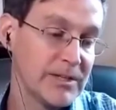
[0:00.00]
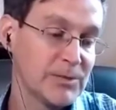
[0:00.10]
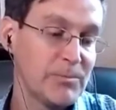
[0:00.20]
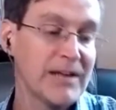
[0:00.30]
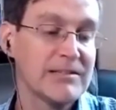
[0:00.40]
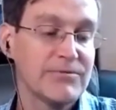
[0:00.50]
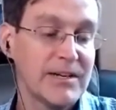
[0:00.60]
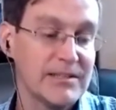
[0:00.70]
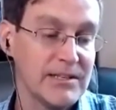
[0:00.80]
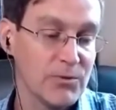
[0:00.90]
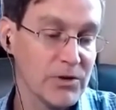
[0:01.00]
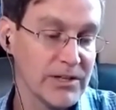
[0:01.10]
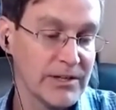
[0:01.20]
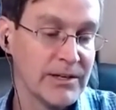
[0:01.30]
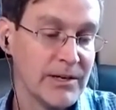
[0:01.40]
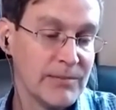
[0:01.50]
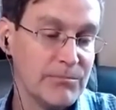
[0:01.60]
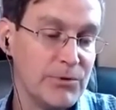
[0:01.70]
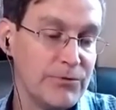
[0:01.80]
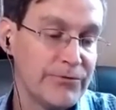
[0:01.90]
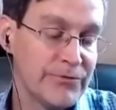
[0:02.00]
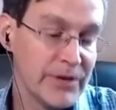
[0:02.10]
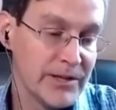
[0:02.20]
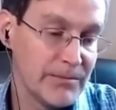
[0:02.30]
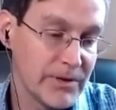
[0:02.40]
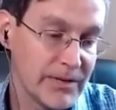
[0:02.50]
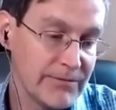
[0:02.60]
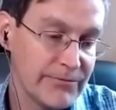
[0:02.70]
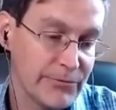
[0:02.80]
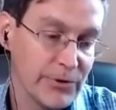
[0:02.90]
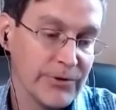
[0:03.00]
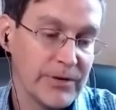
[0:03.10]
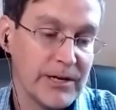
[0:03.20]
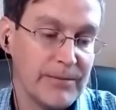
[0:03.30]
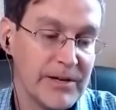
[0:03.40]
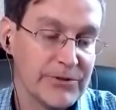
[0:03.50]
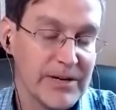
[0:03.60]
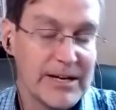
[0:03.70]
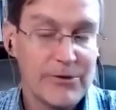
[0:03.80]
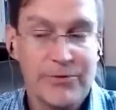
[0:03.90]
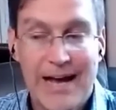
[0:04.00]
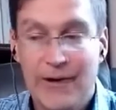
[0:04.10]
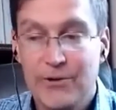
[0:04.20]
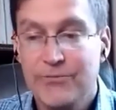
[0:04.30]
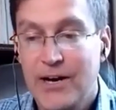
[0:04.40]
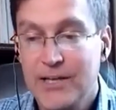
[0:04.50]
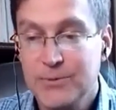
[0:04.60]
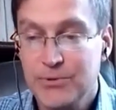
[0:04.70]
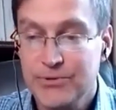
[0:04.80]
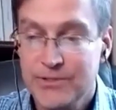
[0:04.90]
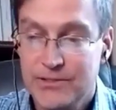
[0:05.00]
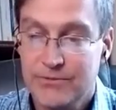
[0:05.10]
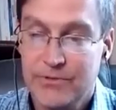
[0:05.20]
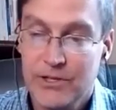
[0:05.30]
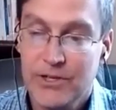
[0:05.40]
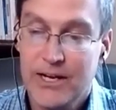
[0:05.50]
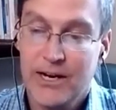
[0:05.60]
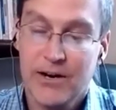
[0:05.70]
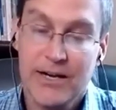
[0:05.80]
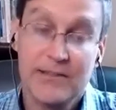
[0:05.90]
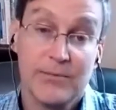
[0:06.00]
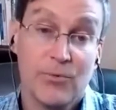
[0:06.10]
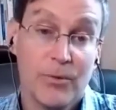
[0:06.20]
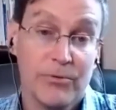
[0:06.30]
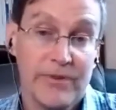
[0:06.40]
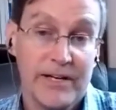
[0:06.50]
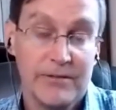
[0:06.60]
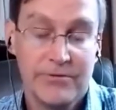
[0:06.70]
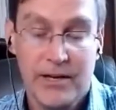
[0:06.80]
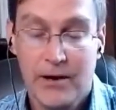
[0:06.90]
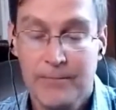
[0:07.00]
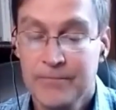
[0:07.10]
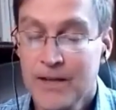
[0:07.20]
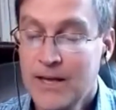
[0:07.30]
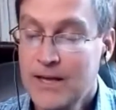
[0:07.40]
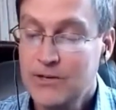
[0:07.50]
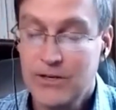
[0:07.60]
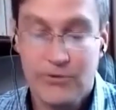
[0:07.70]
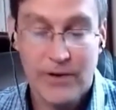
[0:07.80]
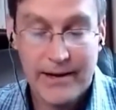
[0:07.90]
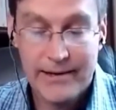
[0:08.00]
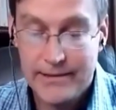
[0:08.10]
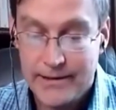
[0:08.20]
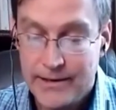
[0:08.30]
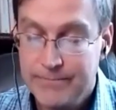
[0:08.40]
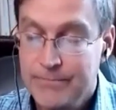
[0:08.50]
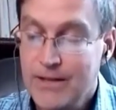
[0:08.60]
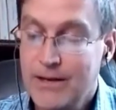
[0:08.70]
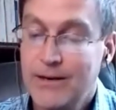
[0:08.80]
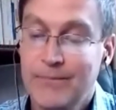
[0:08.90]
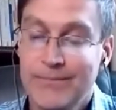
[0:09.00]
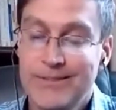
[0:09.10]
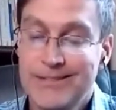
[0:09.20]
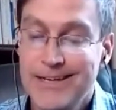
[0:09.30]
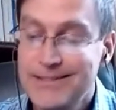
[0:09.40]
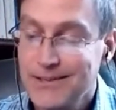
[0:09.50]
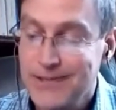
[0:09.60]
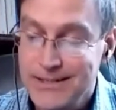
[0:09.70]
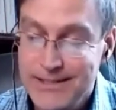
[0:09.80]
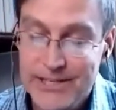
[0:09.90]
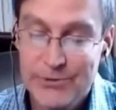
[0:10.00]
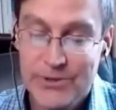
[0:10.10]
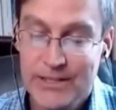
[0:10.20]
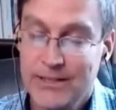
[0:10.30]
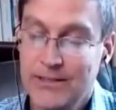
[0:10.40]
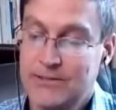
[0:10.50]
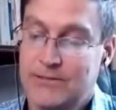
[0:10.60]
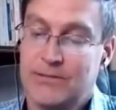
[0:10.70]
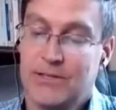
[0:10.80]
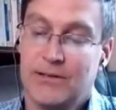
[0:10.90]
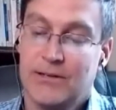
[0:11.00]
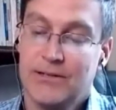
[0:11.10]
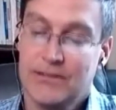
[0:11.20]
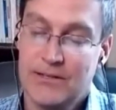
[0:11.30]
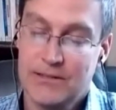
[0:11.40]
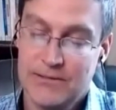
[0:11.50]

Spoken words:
expansive mm-hmm. idea, we're going to move the money for mental health out of hospitals and severe care into more preventative care. A great idea. States continue to